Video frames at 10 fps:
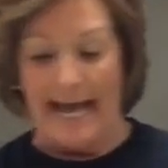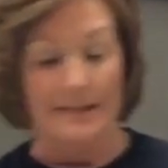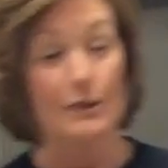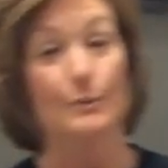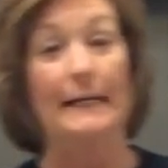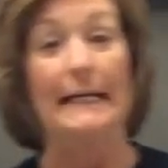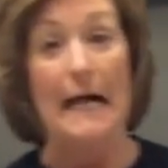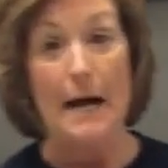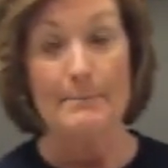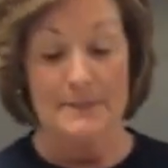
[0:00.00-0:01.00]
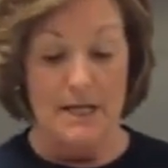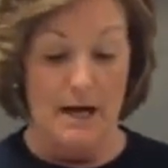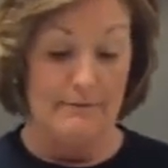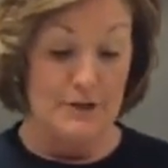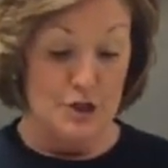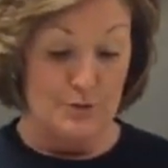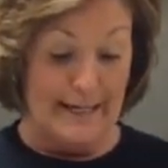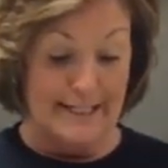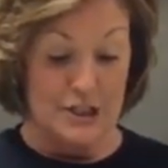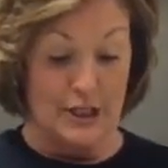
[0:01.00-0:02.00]
add three cups of
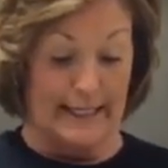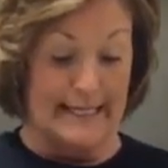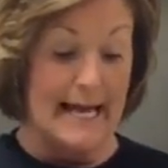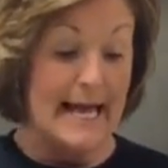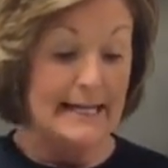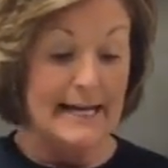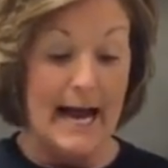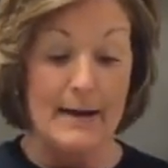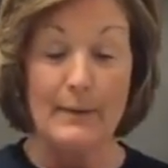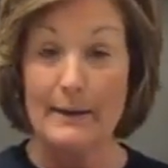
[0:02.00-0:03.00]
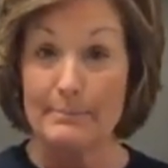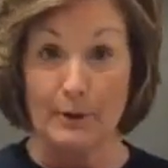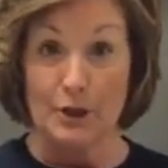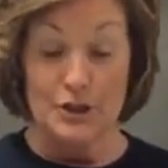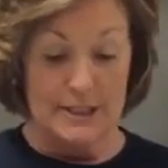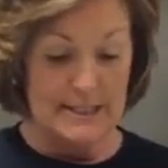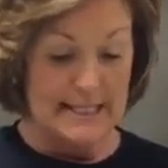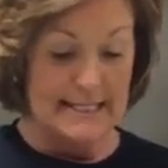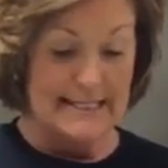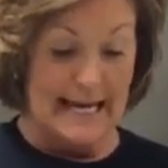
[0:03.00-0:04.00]
shredded chicken. Now I went and purchased
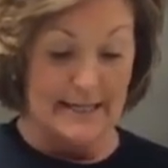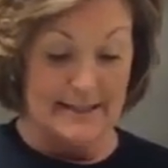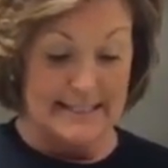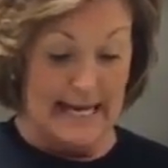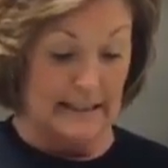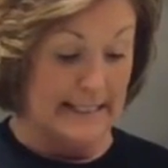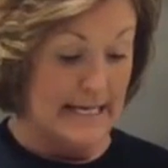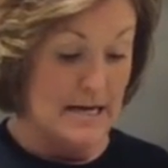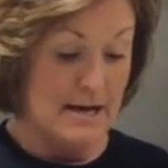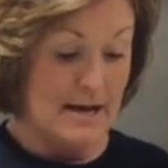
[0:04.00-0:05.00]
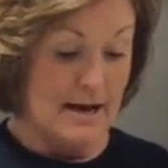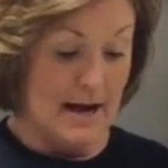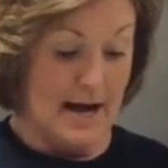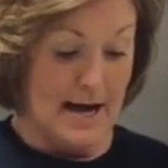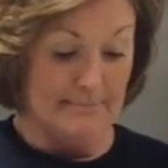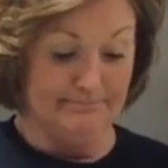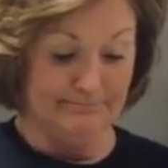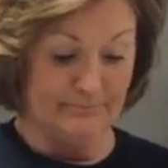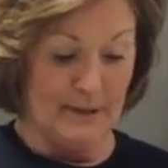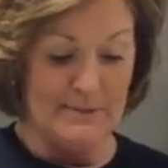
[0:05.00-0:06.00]
this out of the deli. Um,
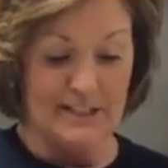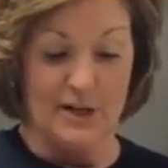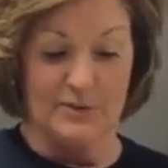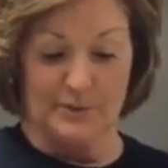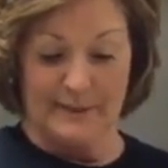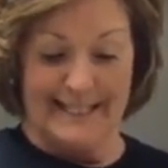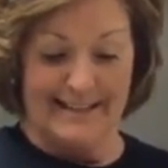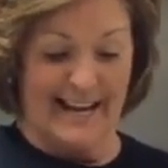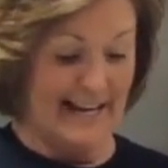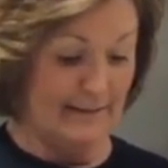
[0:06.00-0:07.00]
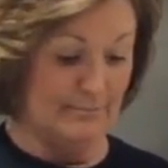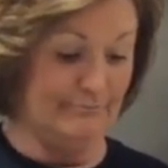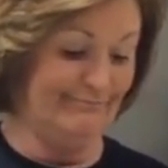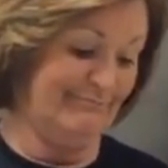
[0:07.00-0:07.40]
I'm gonna go three hand,